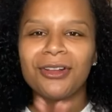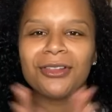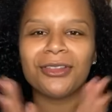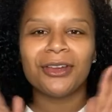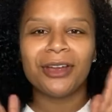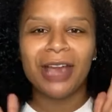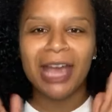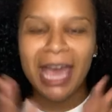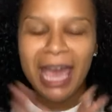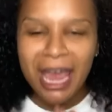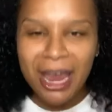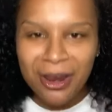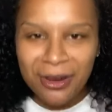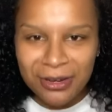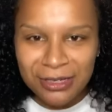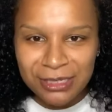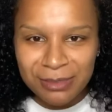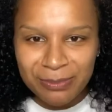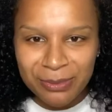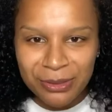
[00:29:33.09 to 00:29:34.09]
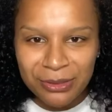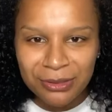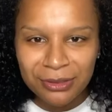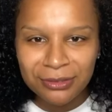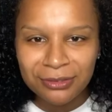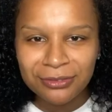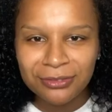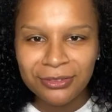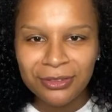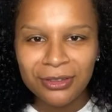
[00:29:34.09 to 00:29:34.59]
their hair is
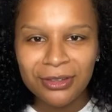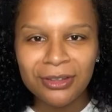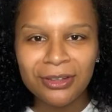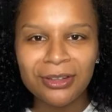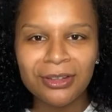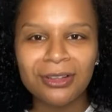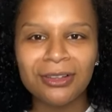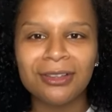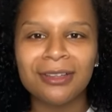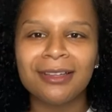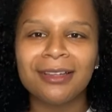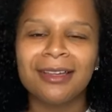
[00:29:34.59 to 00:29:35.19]
beautiful.